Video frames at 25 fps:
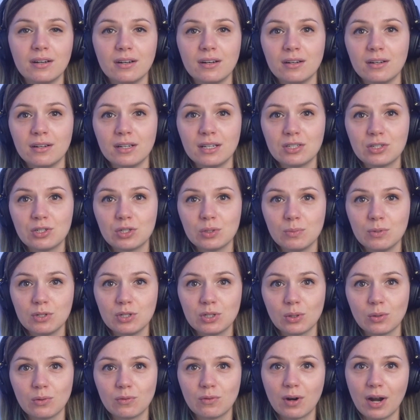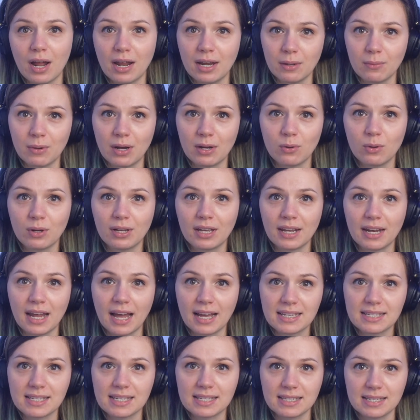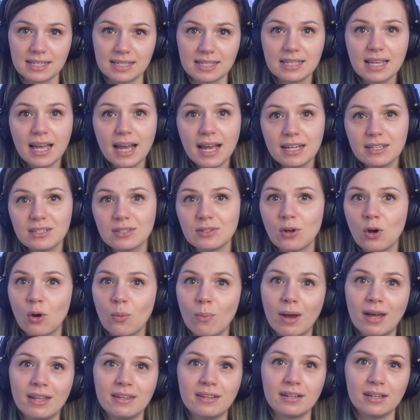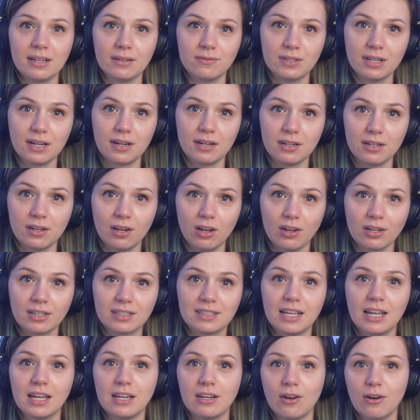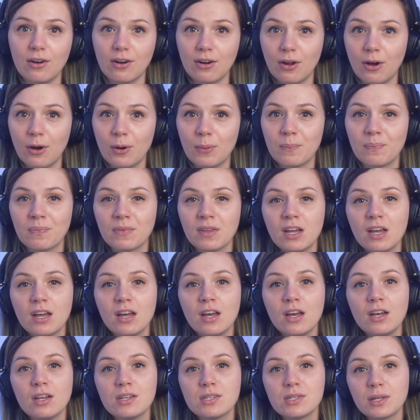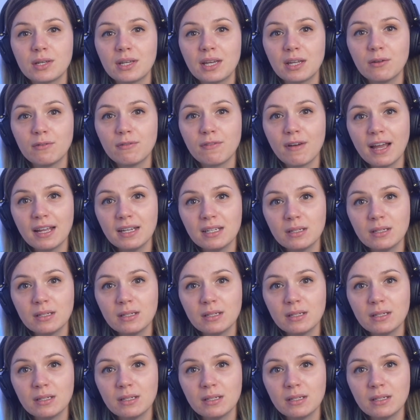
it should be shown for anyone who can access the site, no matter if they're logged in or no. So you can find the